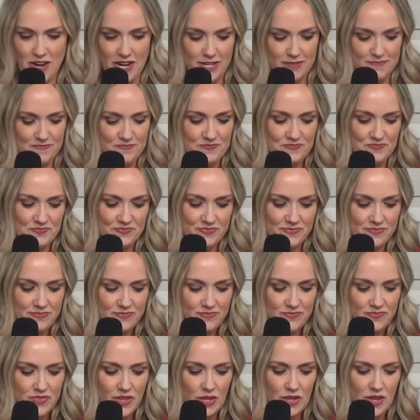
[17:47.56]
Ready?
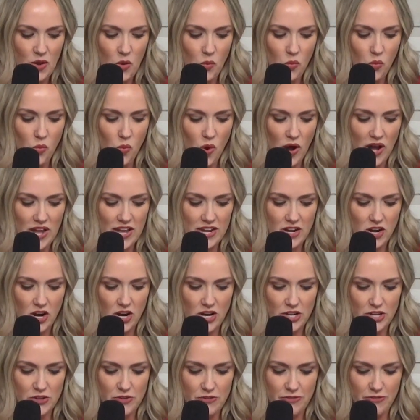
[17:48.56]
What are
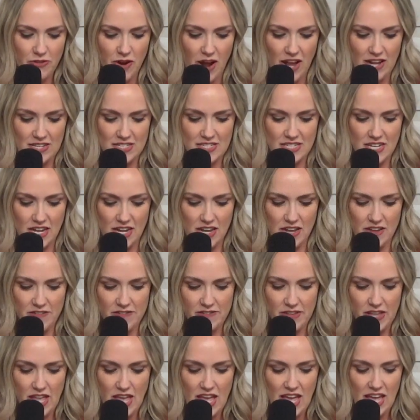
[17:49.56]
you frightened of
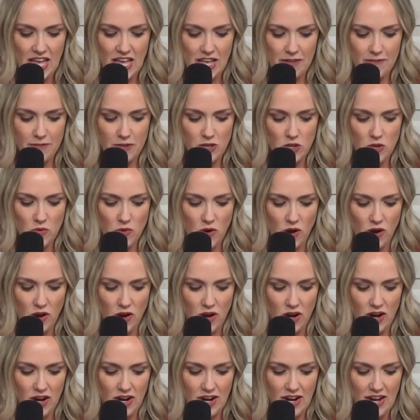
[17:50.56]
if you
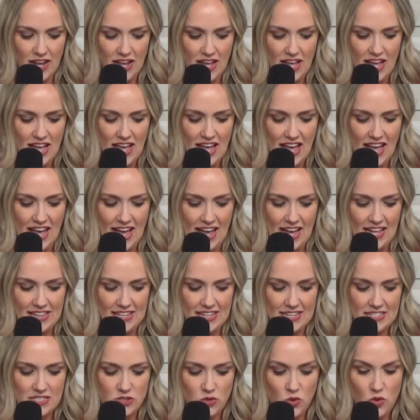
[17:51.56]
are
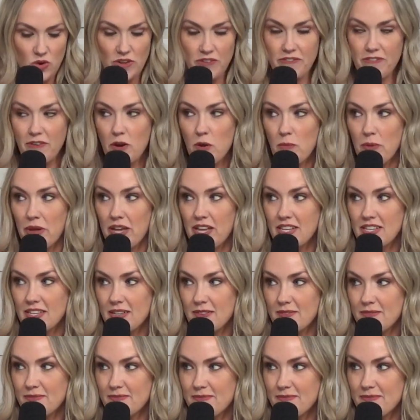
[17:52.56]
electrophobic?